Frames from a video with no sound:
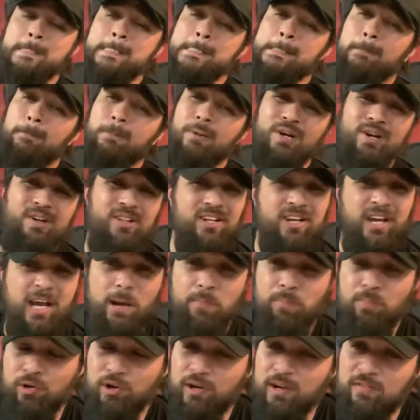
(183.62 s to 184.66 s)
We're gonna look
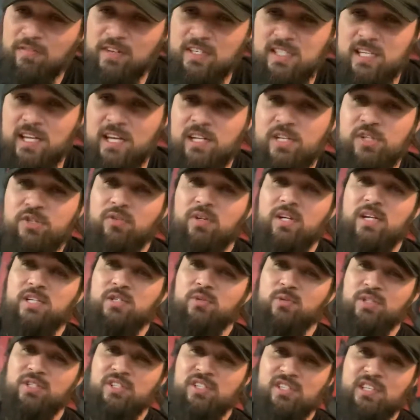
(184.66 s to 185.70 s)
at previous
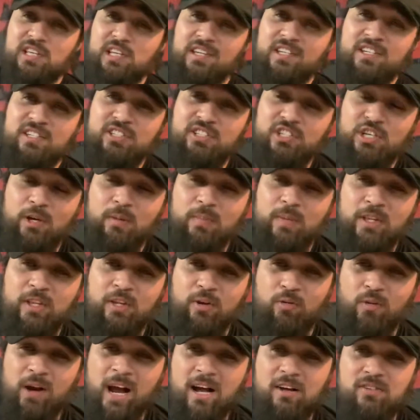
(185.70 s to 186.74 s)
injuries, which is gonna determine
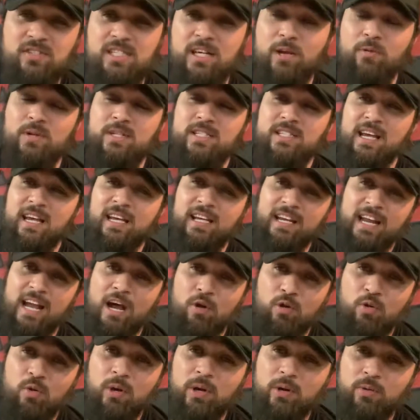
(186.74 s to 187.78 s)
the routes that we take and
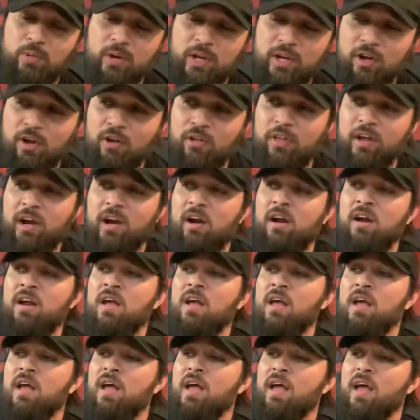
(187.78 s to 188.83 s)
how quick we go there.
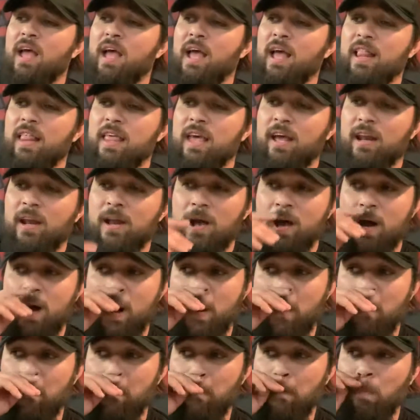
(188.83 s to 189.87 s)
And
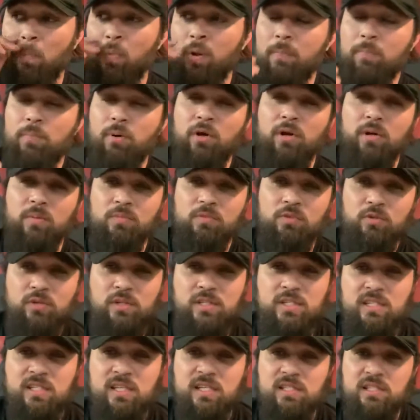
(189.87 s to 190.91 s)
then we put them through
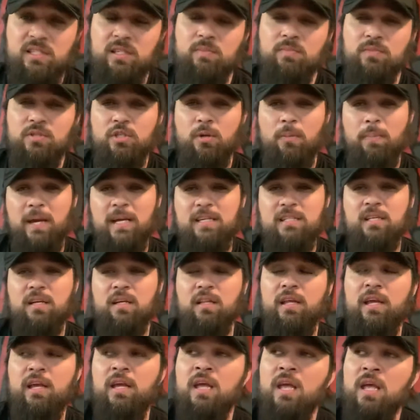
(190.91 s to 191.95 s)
the system. So
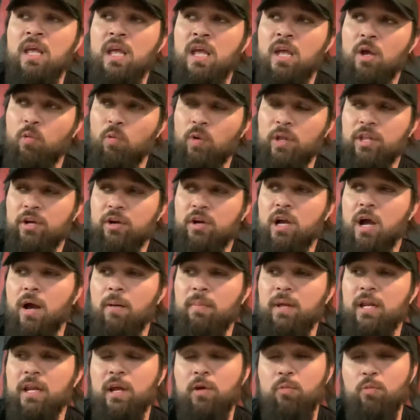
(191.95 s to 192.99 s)
basically, when they're
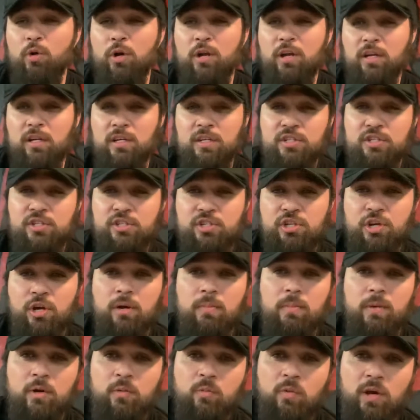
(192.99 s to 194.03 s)
coming in, we're gonna
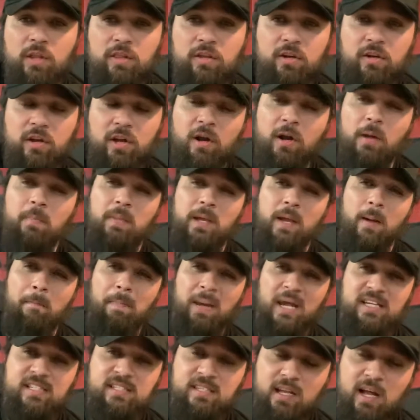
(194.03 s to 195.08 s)
determine whether they're gonna be a
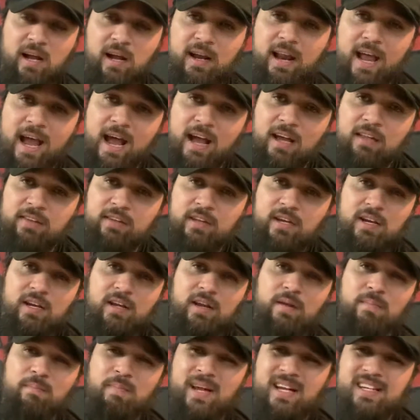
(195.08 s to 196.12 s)
baseline athlete.
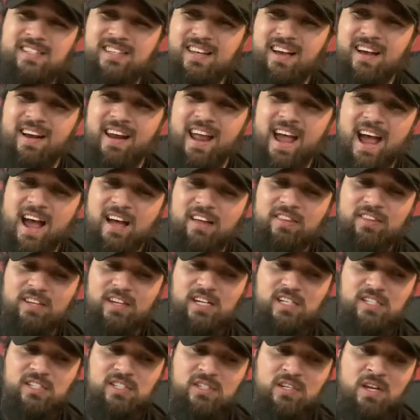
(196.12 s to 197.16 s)
And baseline
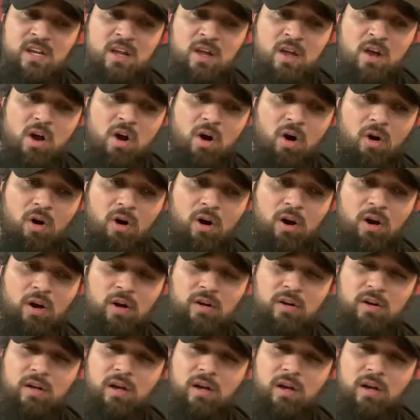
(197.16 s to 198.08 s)
athletes are